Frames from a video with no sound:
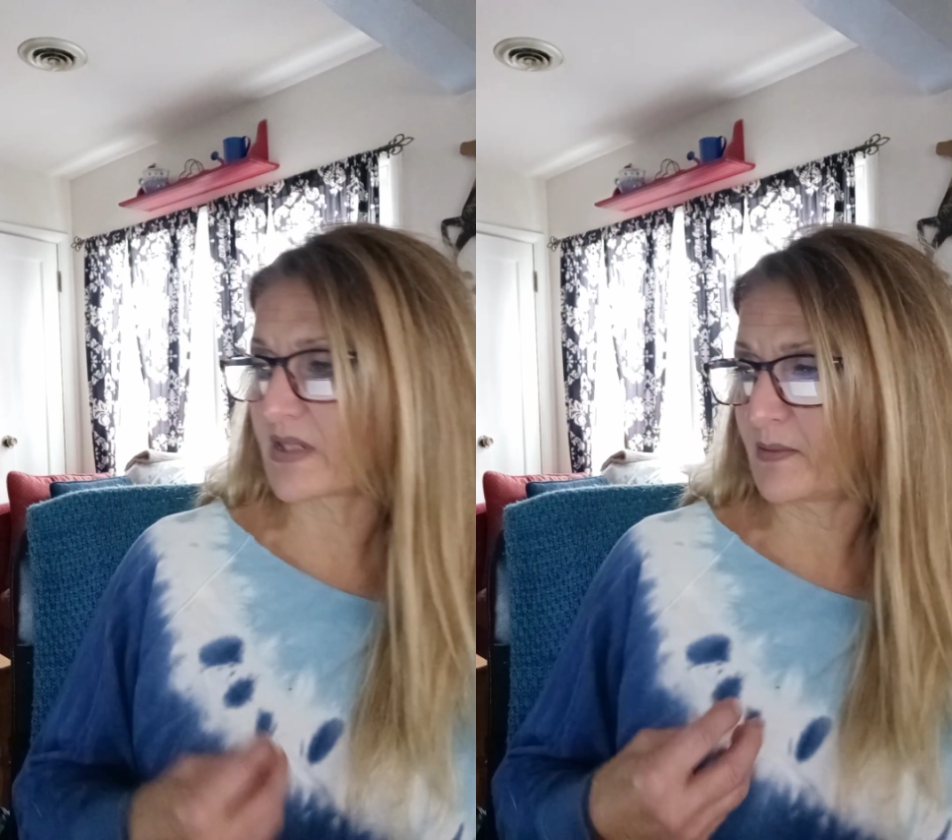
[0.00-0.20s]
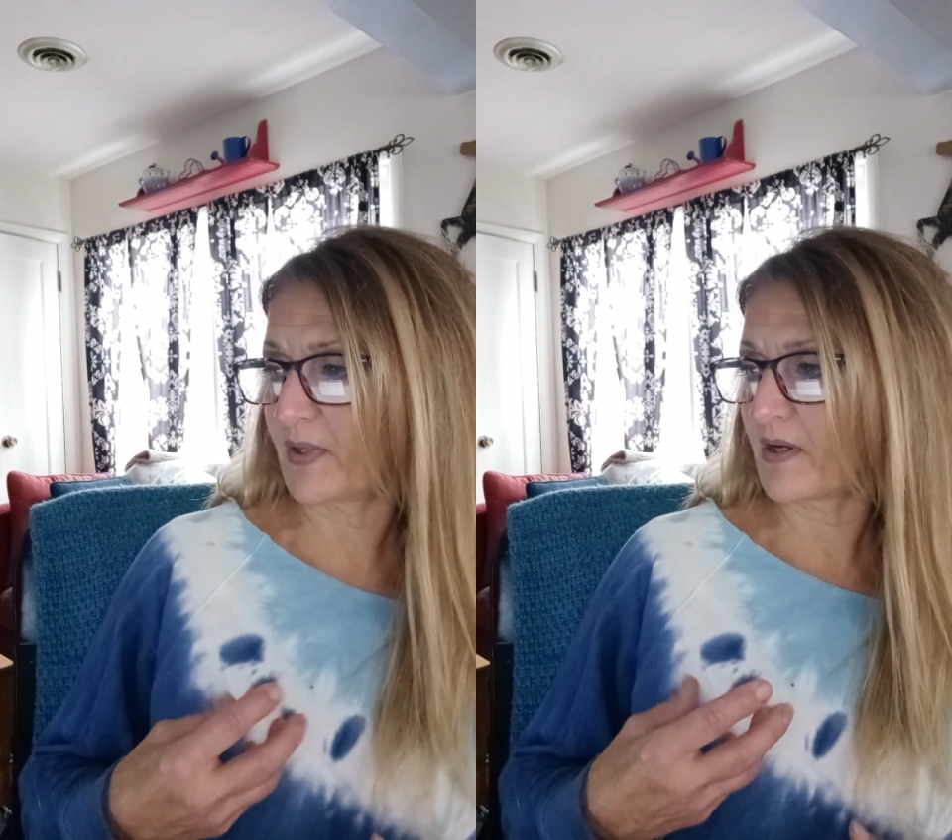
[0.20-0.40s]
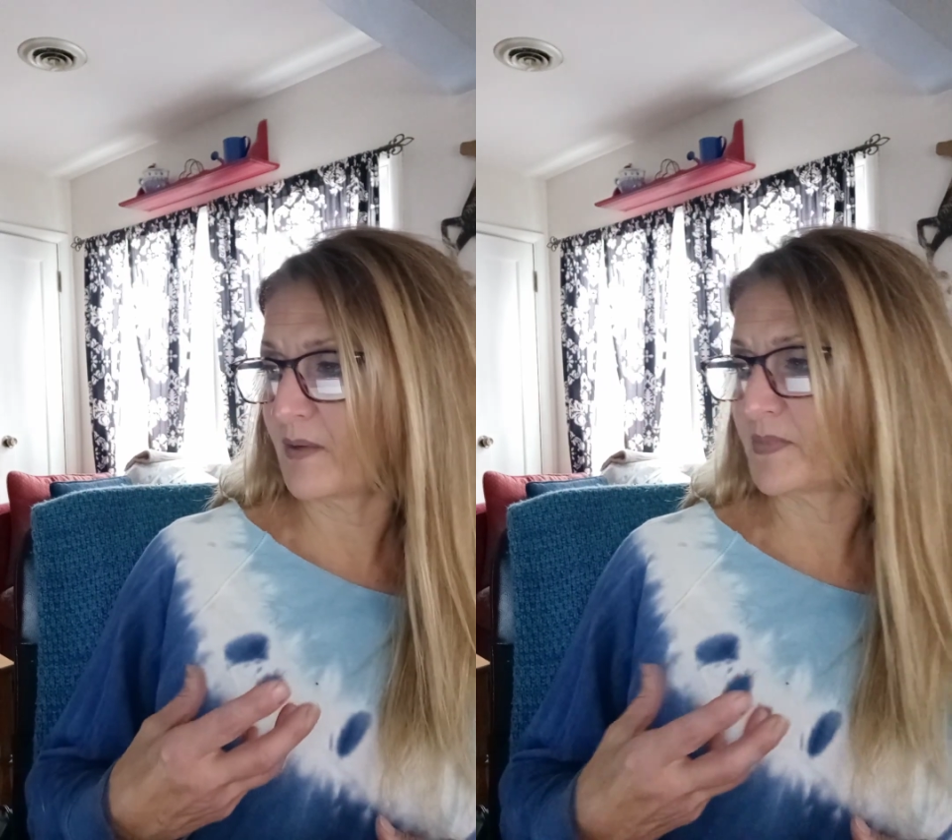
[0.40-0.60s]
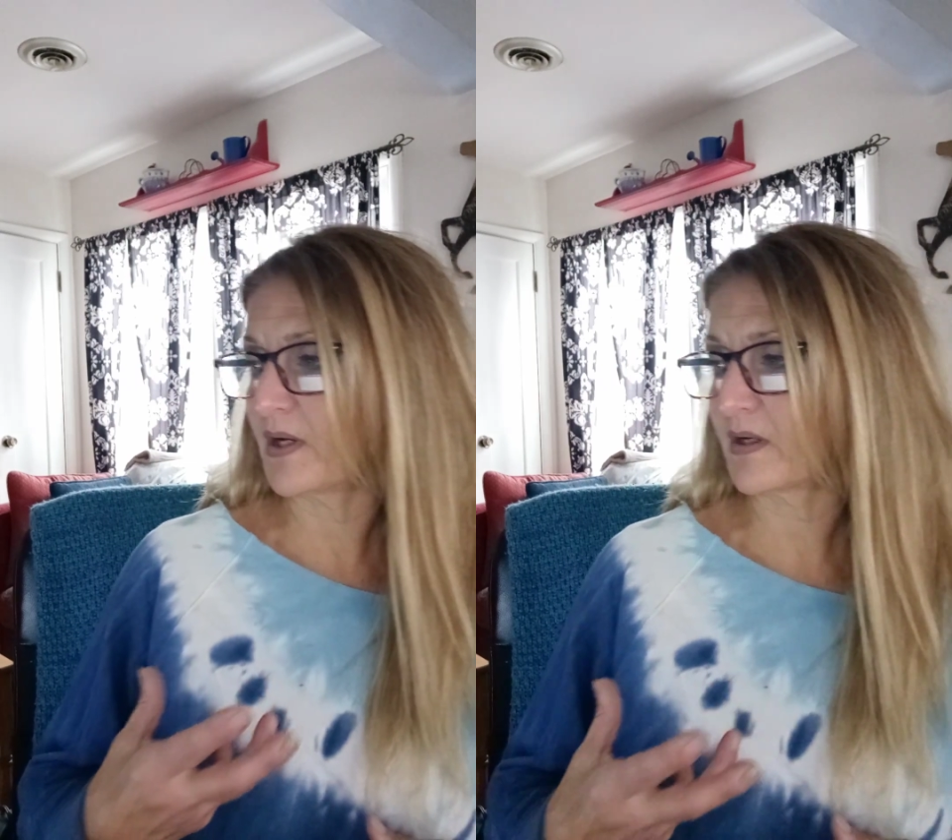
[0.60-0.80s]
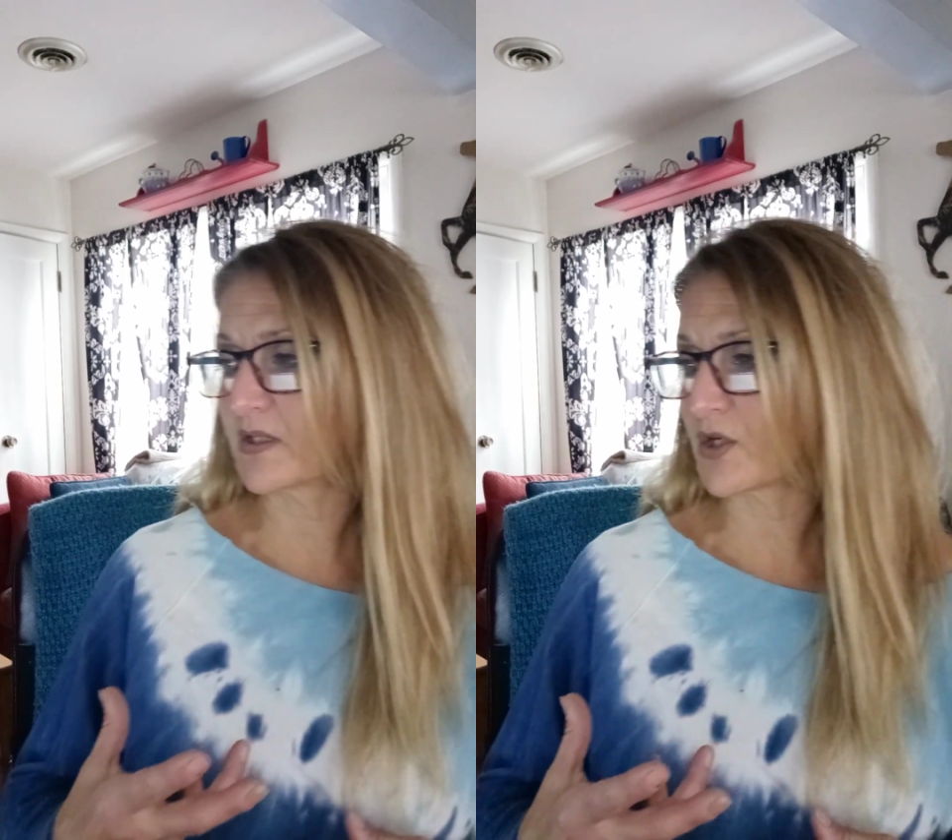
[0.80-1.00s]
they become
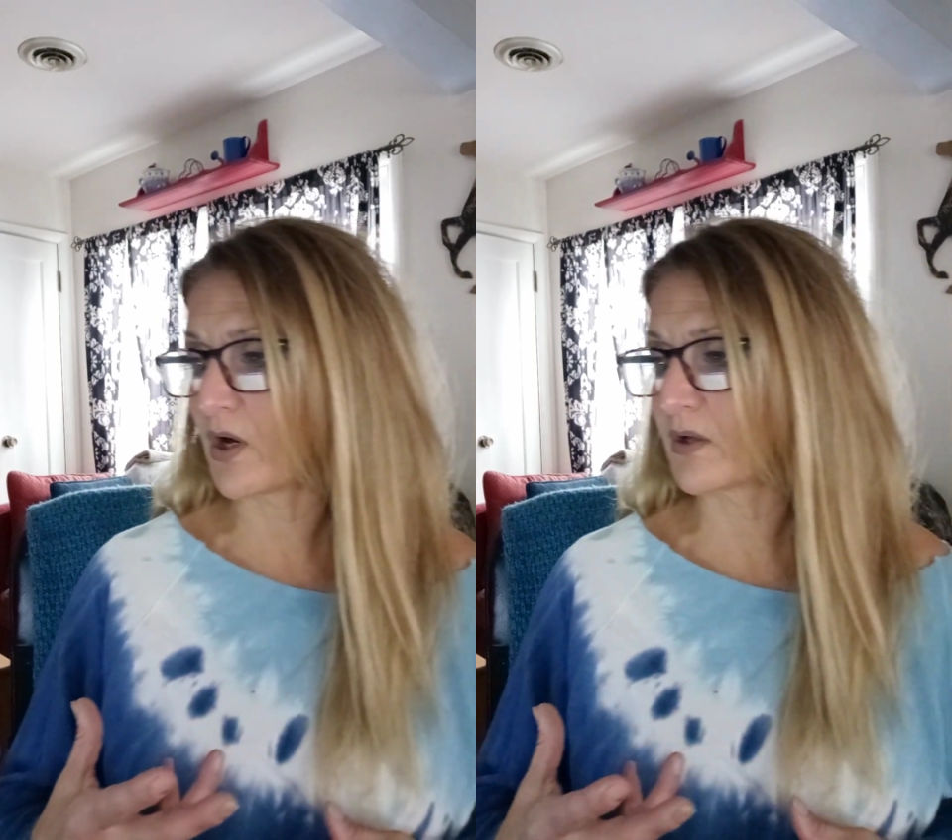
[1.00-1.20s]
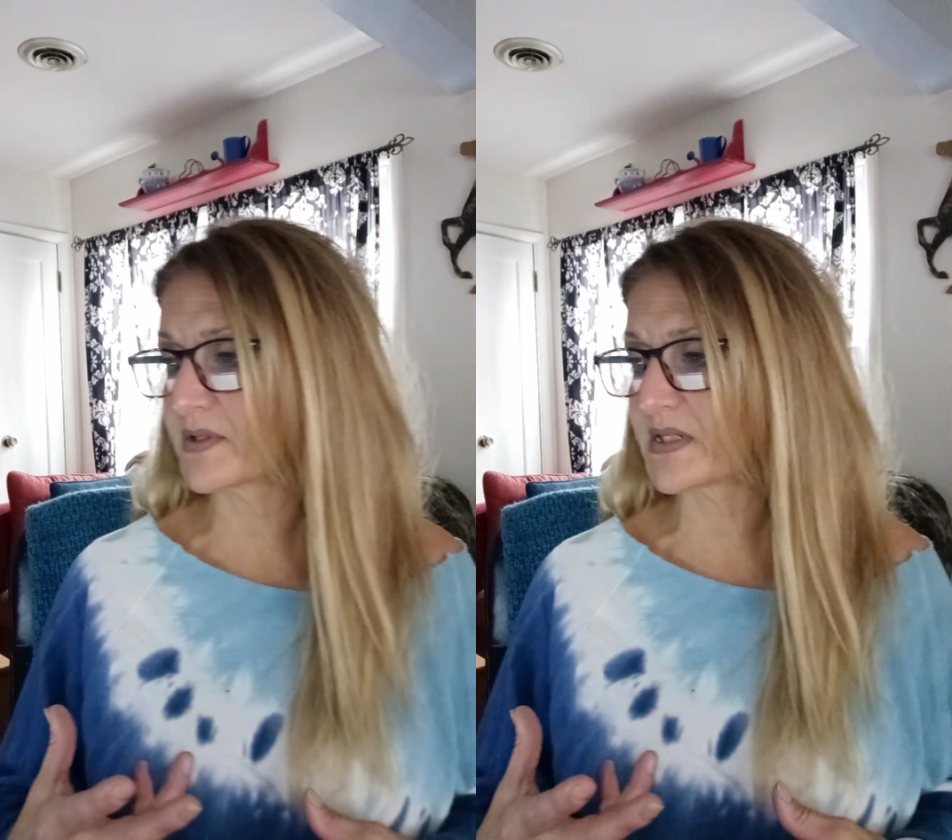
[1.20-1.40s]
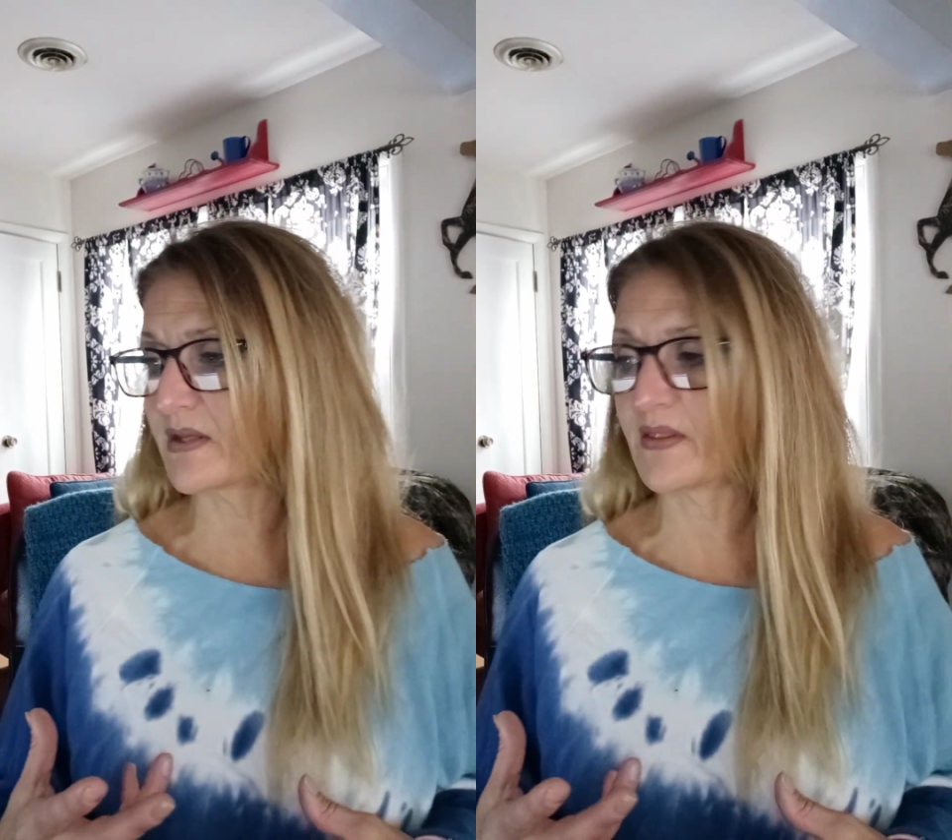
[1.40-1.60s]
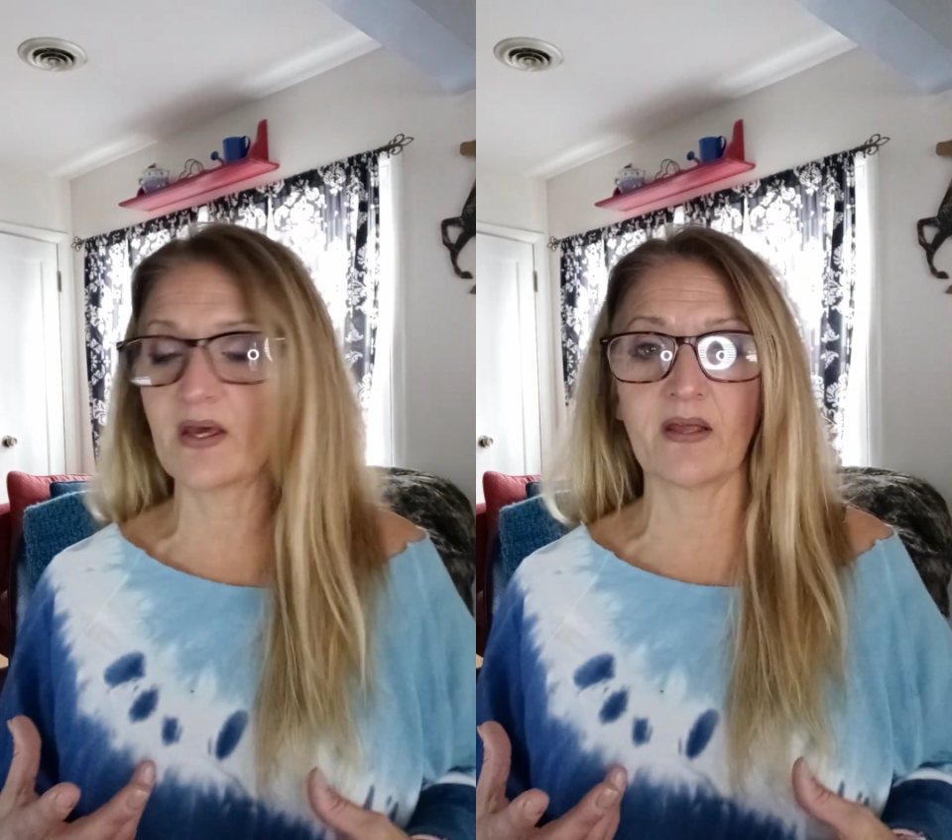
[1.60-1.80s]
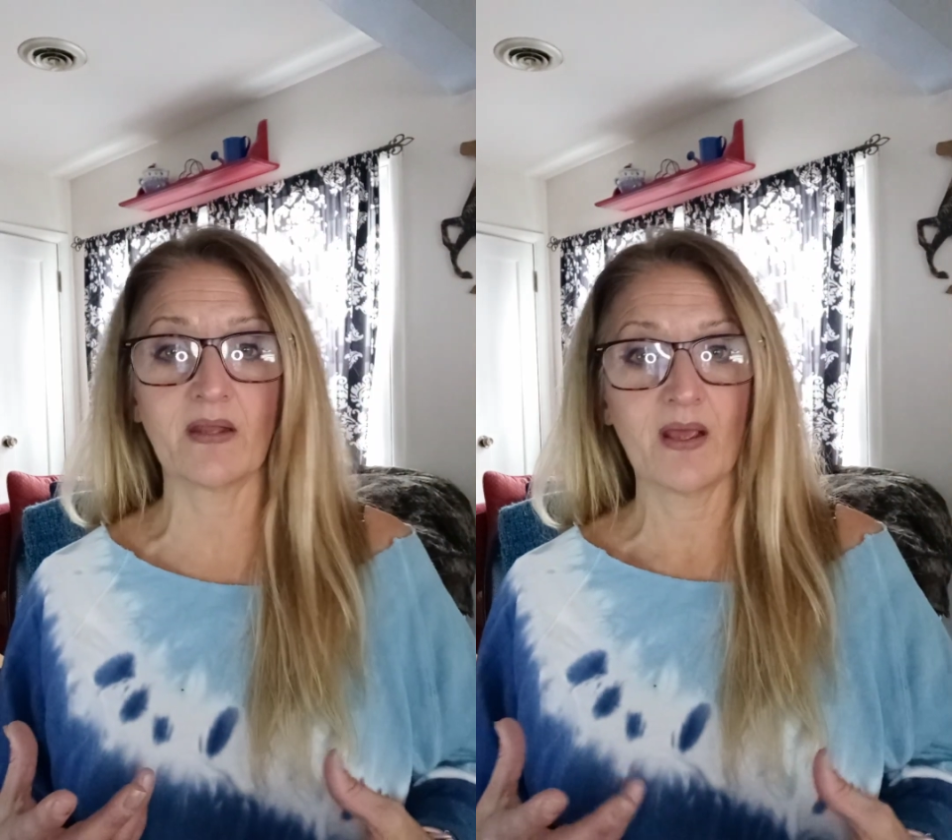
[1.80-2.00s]
young adults, and
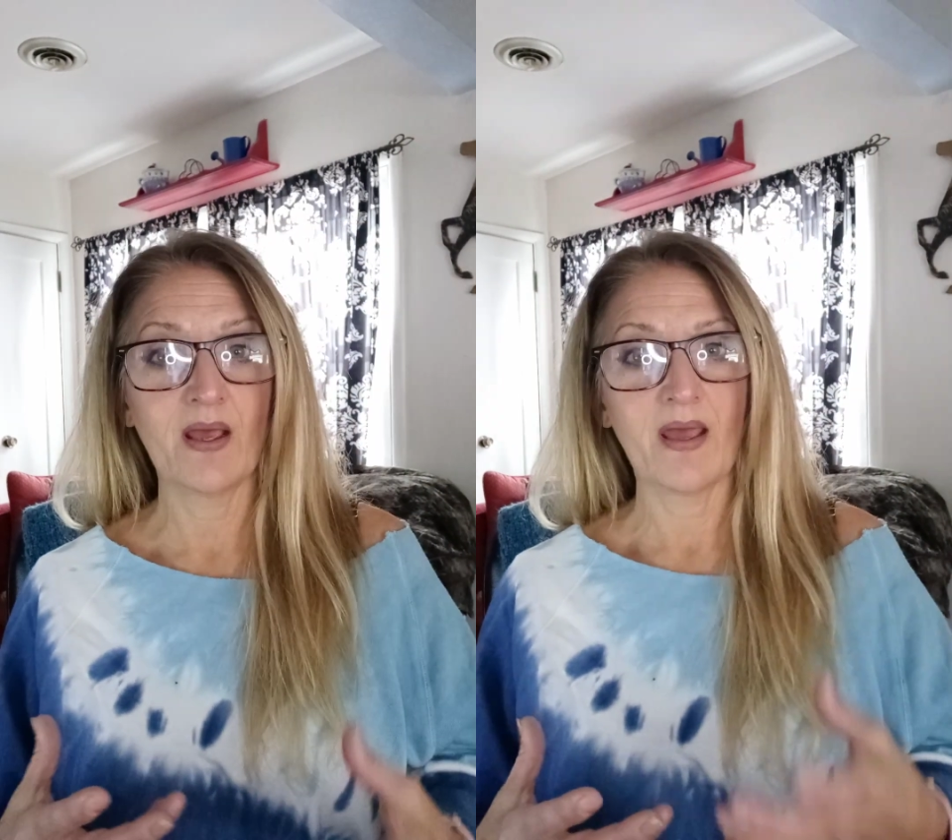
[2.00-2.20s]
then